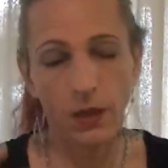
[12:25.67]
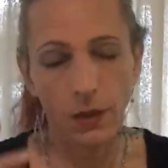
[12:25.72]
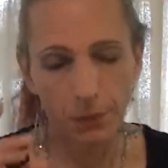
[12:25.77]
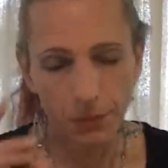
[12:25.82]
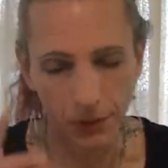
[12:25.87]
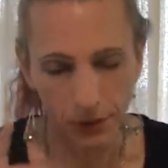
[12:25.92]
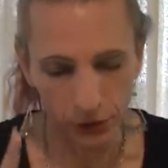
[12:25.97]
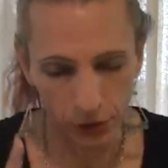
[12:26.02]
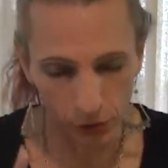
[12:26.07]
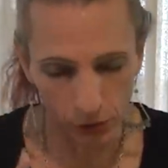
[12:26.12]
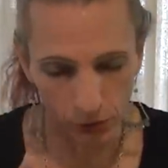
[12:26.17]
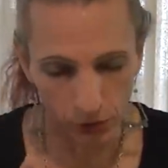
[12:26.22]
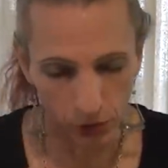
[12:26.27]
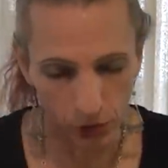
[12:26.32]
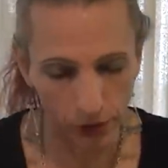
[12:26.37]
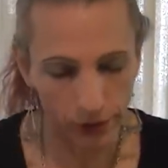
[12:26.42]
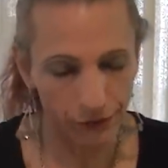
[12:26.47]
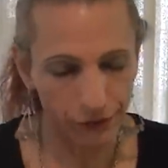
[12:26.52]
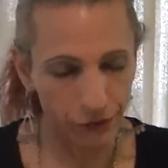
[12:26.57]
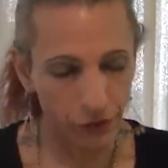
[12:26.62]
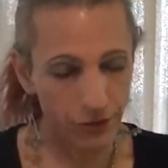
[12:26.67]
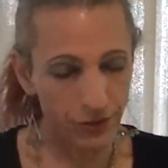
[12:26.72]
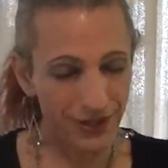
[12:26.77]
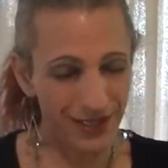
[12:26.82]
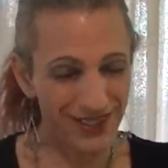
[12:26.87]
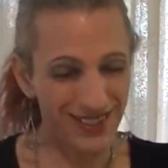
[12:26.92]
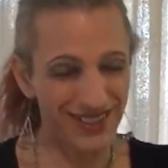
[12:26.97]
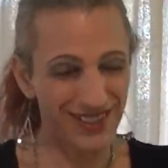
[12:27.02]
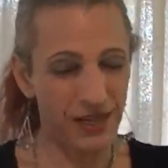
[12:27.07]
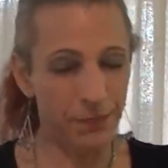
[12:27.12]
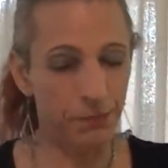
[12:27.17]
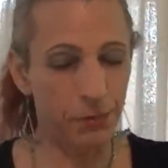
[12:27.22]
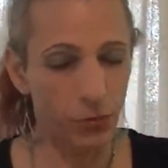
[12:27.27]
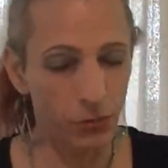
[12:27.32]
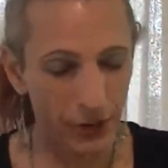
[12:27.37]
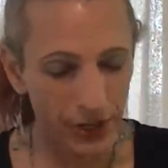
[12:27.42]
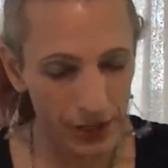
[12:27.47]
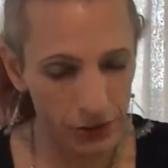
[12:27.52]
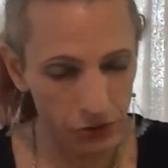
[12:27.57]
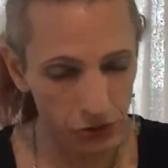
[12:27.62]
But you look for the
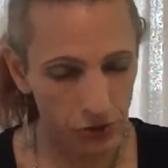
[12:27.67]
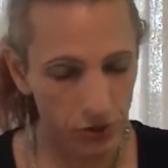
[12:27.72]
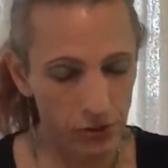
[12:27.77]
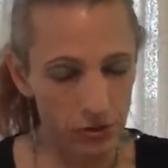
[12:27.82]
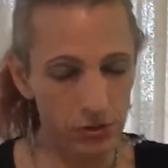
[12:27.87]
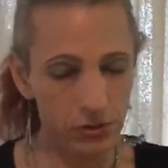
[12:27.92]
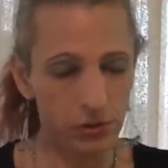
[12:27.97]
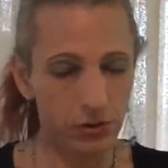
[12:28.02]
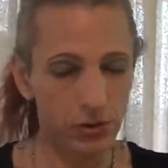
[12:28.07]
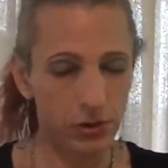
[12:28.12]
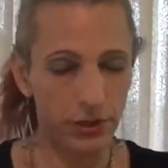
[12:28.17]
separation